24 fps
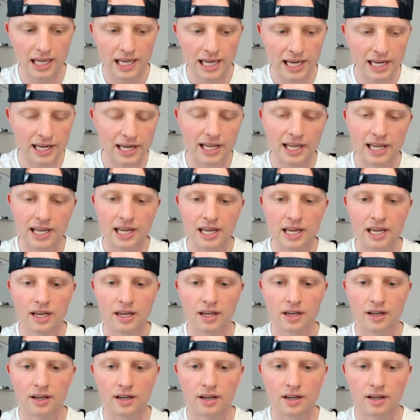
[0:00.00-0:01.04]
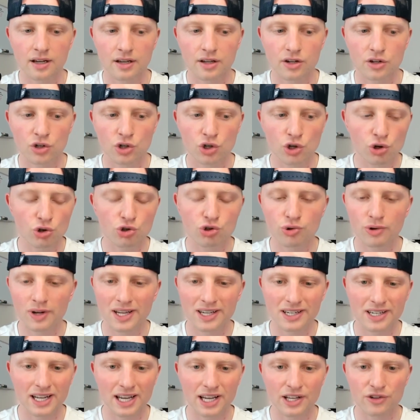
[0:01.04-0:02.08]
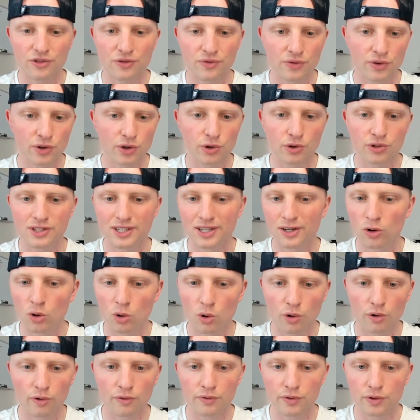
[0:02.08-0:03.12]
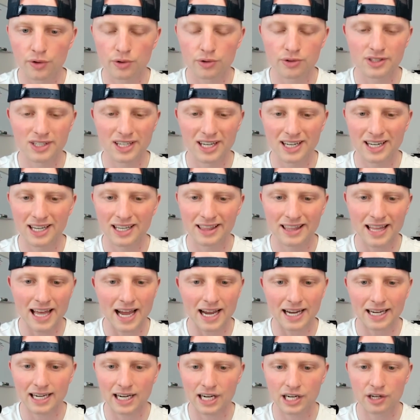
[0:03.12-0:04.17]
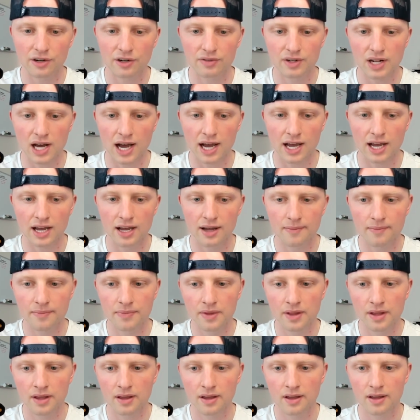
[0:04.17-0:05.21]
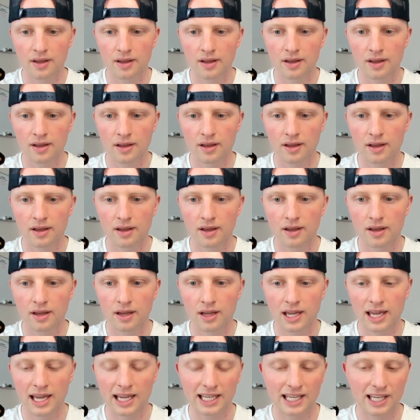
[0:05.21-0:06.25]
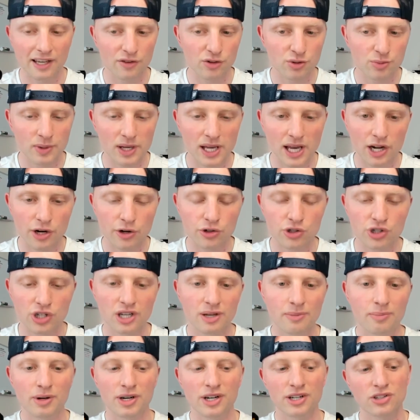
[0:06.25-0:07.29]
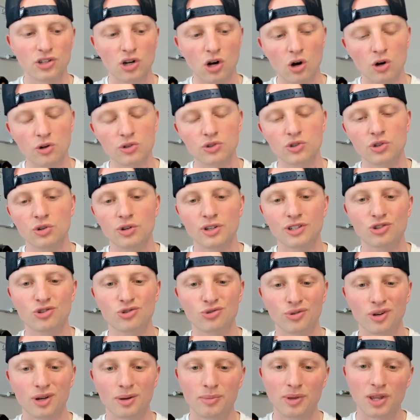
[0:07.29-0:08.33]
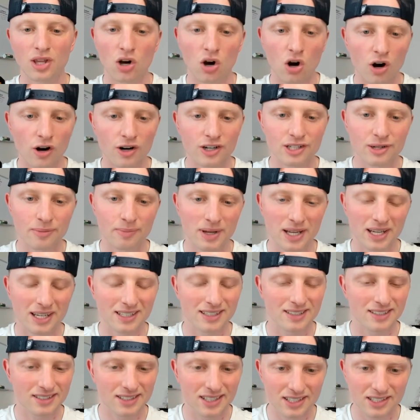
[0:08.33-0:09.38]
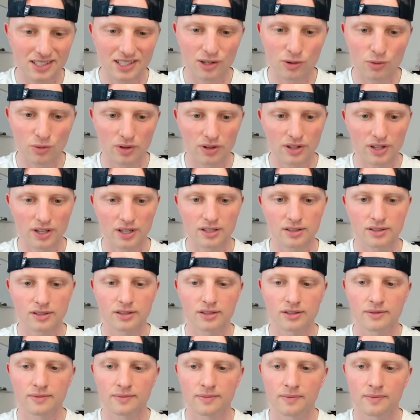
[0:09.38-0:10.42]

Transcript: Eating nutrient-dense foods and whole foods, eating that kind of diet. It gives me energy, but it's also extremely hard to be consistent with this.